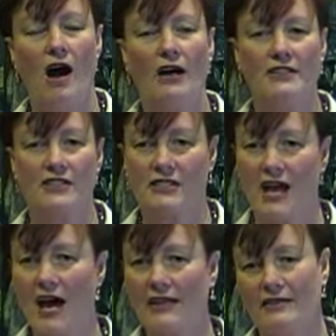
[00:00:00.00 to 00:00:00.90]
I'd
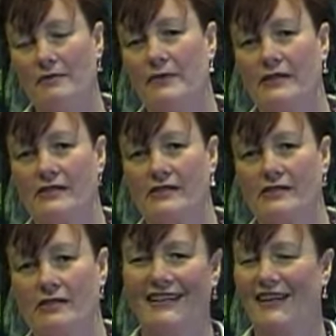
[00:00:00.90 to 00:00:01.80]
started a business
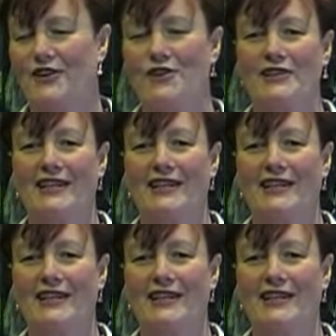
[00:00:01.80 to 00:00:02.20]
and couldn't